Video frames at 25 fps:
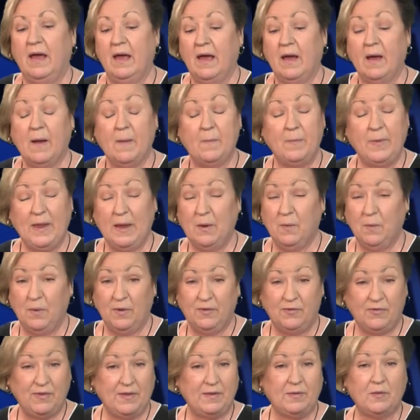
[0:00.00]
Um, it
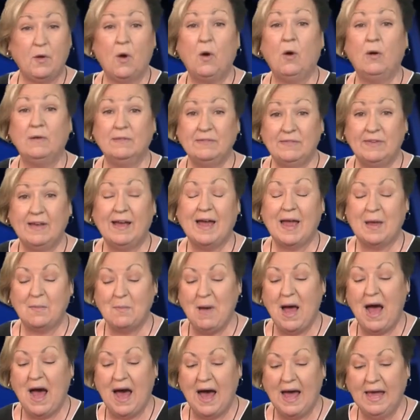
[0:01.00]
was an
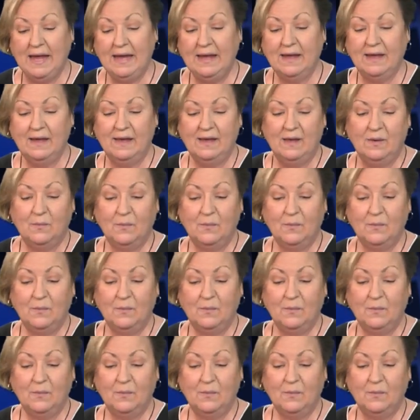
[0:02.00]
all-time high.